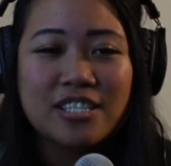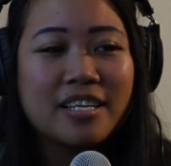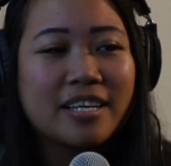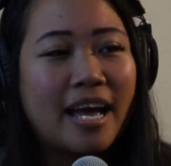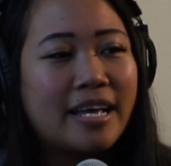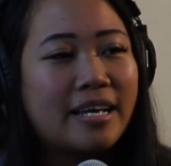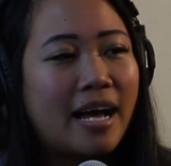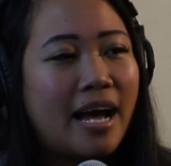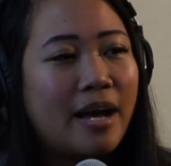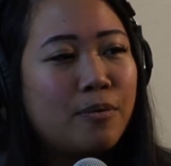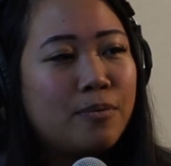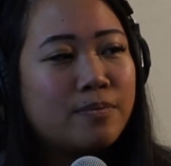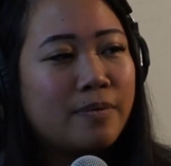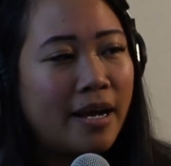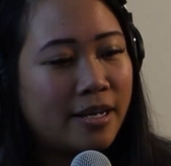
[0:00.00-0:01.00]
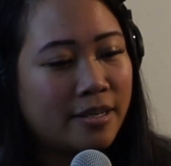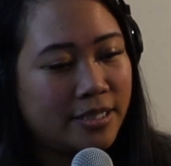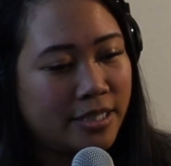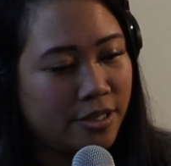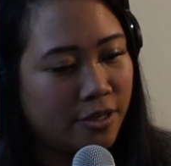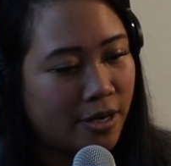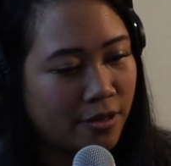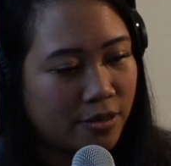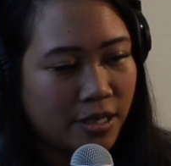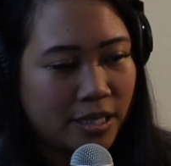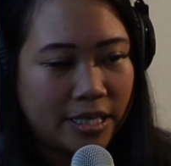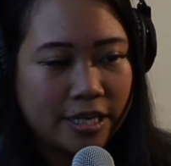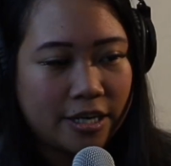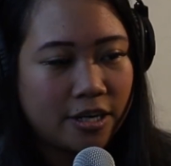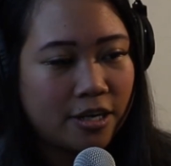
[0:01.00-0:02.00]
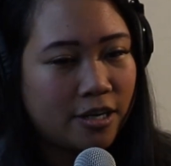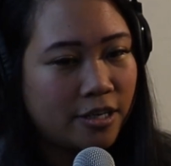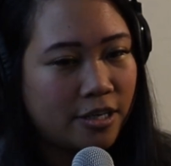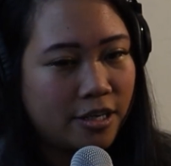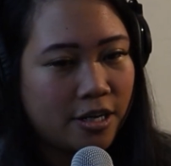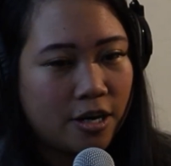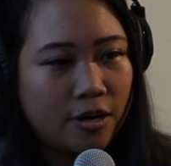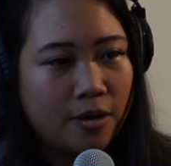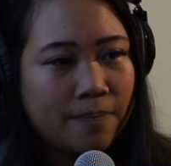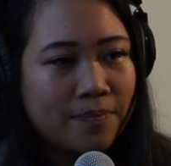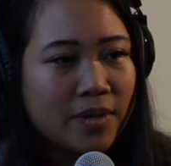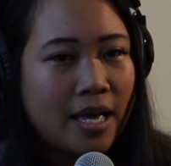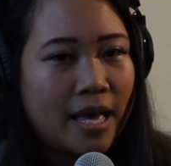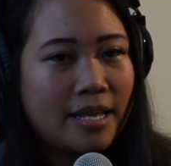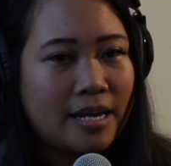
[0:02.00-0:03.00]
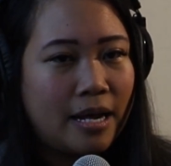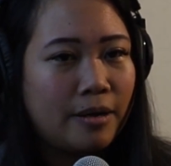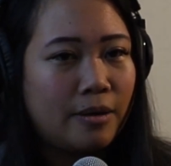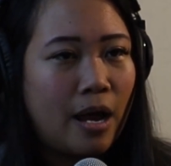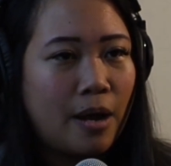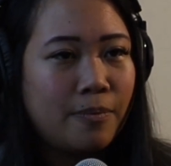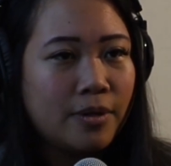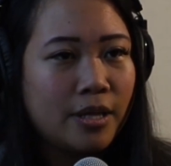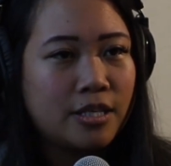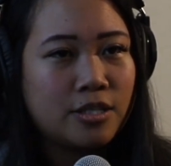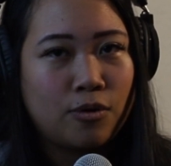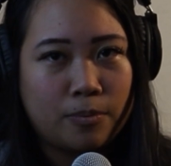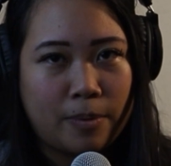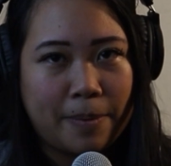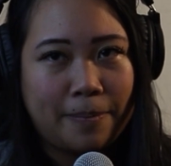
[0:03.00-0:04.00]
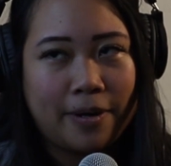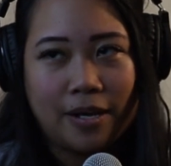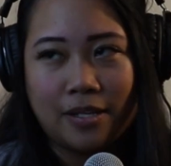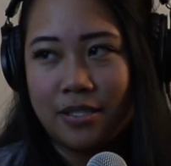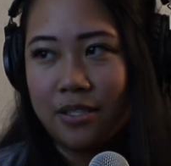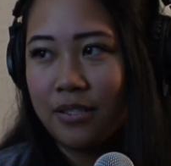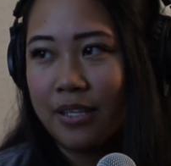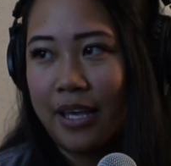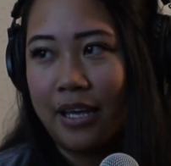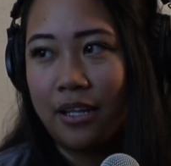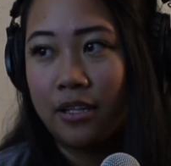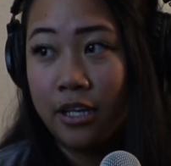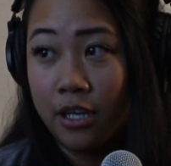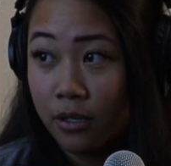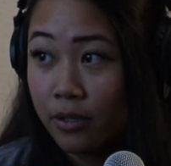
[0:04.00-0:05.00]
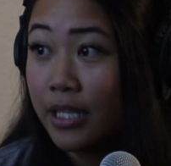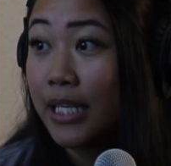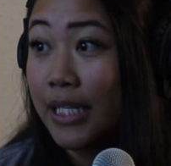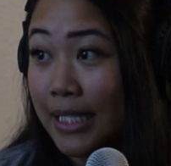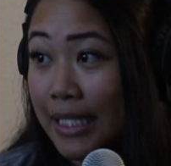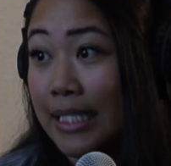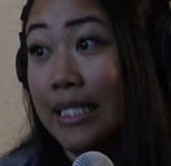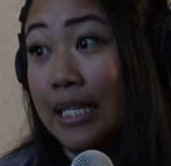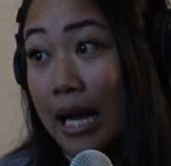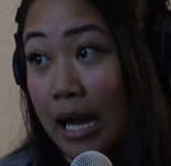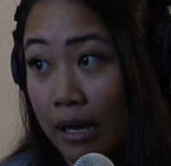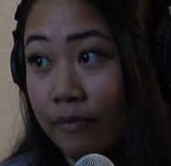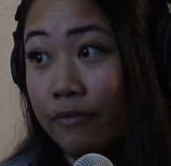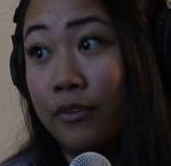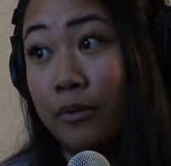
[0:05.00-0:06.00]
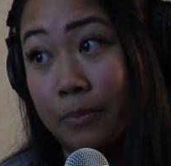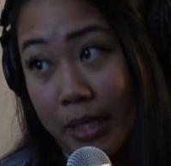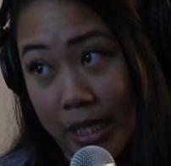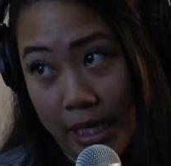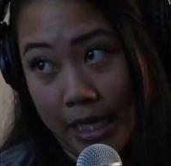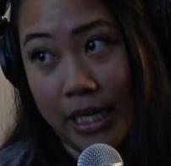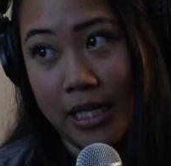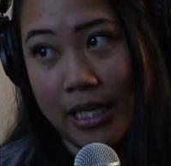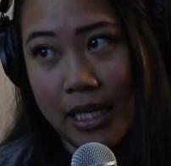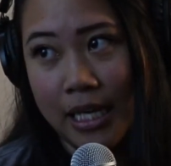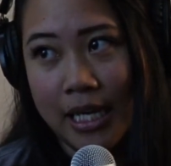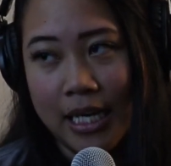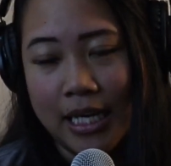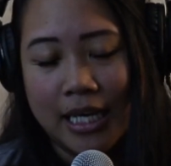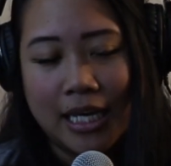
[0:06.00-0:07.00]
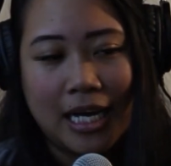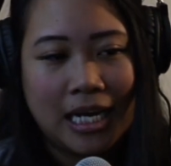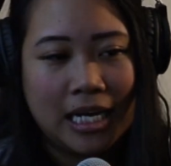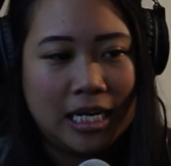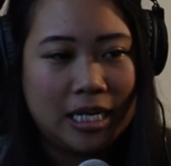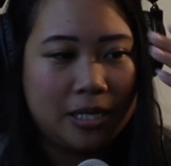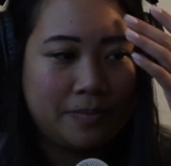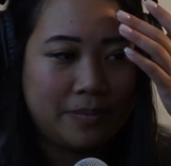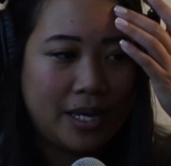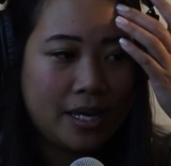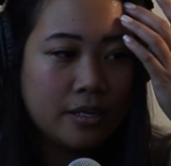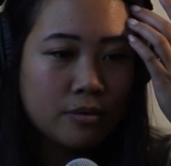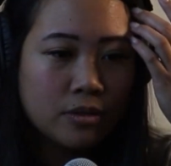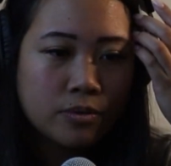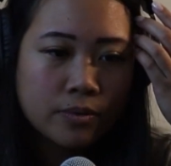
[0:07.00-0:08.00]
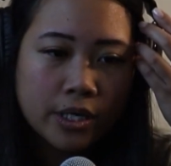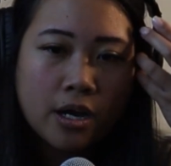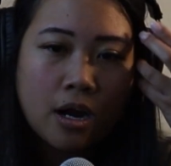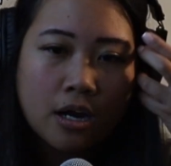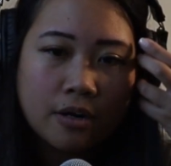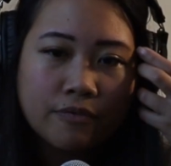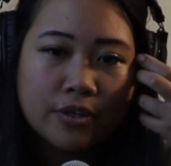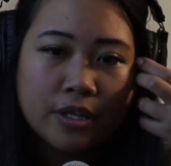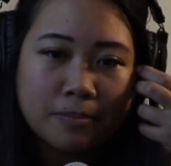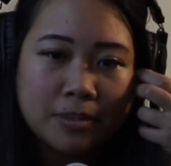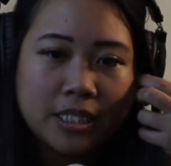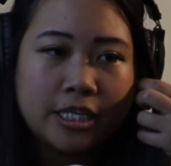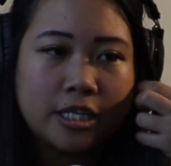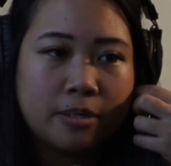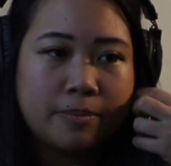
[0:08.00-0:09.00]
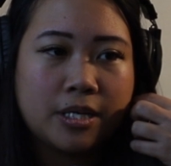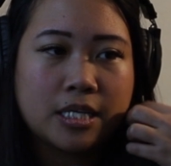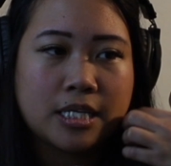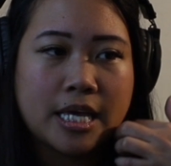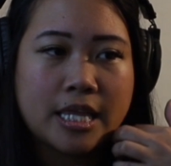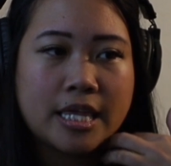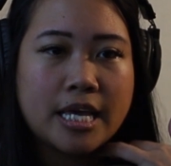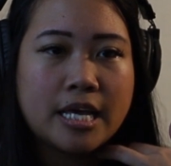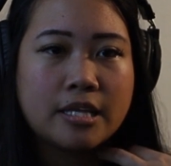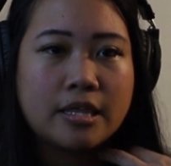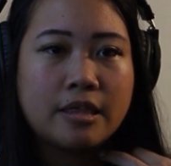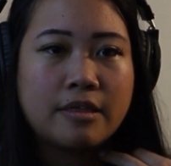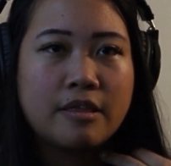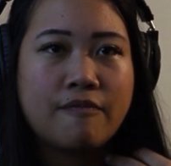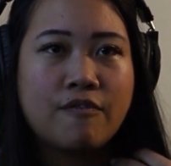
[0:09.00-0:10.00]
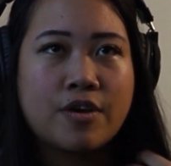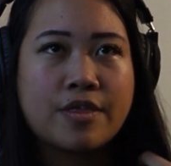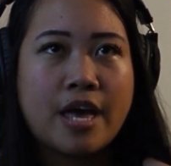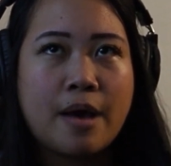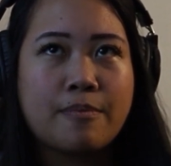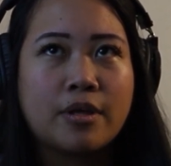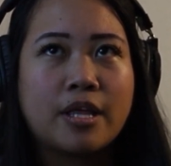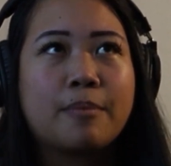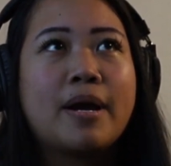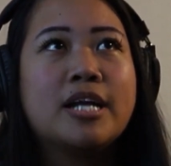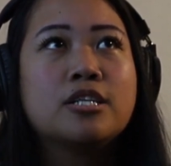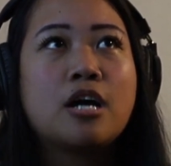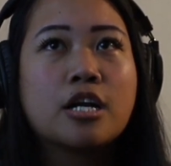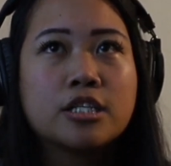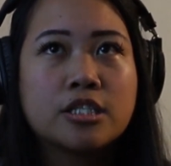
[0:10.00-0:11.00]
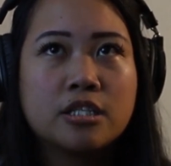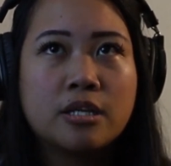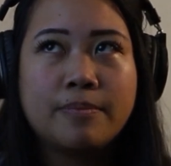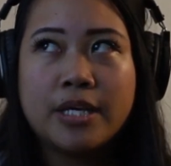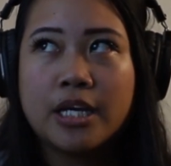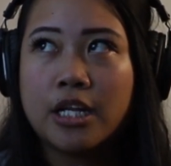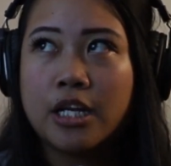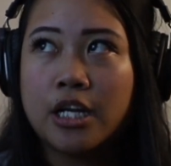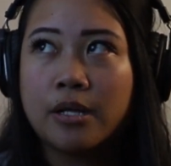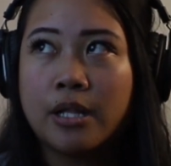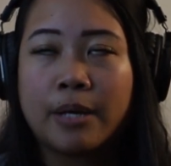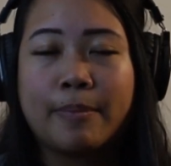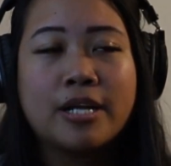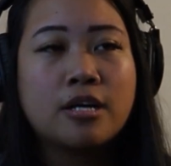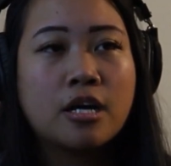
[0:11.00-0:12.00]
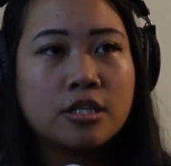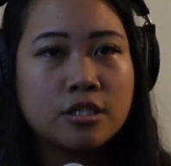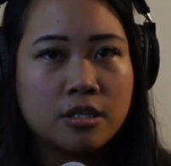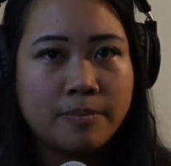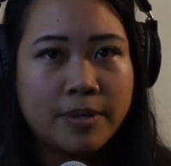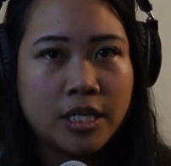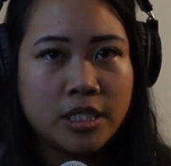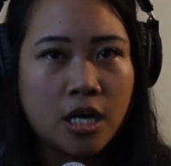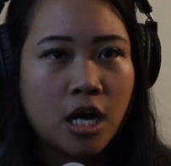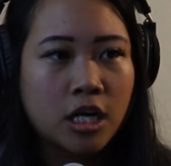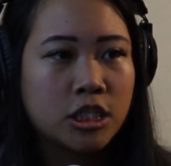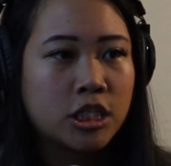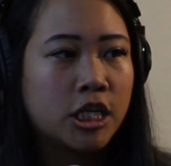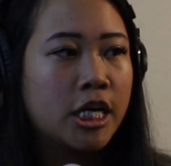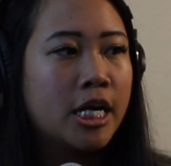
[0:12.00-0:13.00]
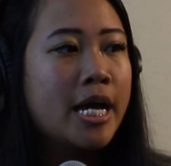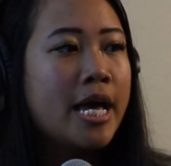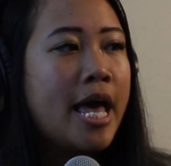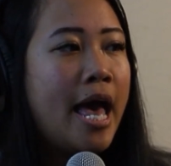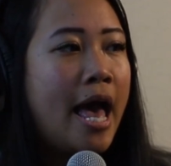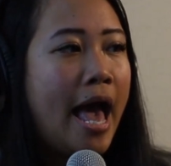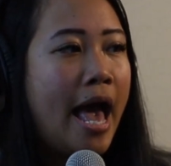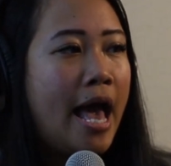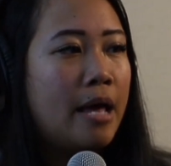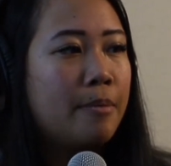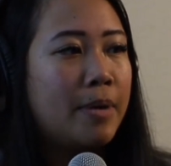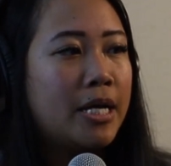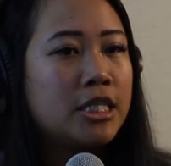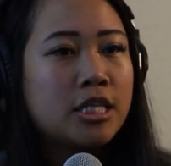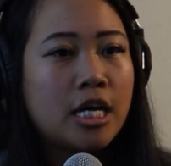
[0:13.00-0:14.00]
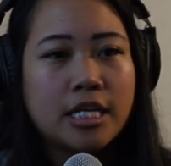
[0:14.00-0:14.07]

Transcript: so like I continued out the year, and I really told my parents, I was like, clearly this is not for me. And it was really hard for them to hear because I think for them, they're like, my daughter's going to be a doctor and my